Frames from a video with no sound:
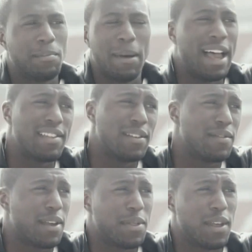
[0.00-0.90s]
the
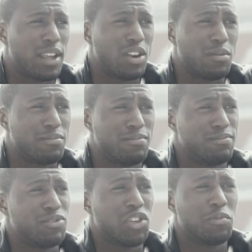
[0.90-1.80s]
positives, I think,
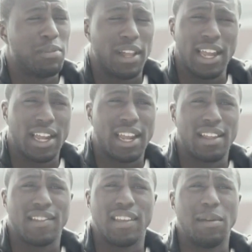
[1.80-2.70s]
just playing
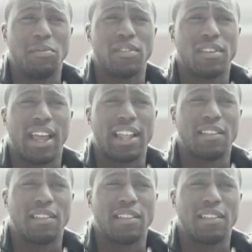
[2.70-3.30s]
against the teams I